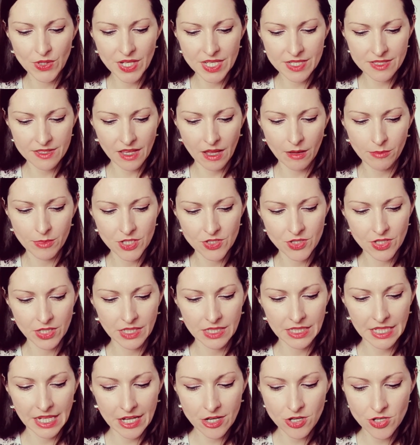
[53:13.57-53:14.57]
reestablish the
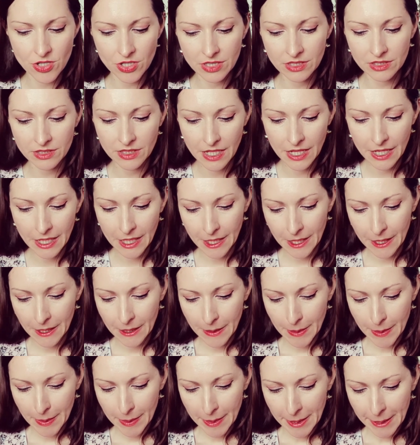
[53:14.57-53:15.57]

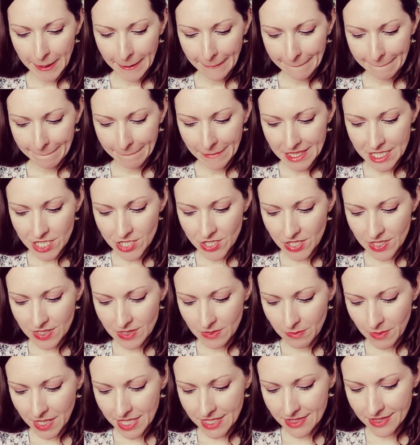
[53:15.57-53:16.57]
connection, but it
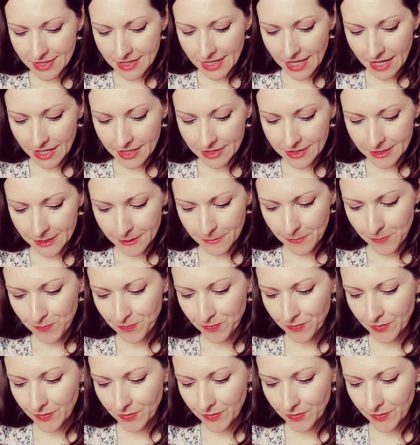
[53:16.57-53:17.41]
just means that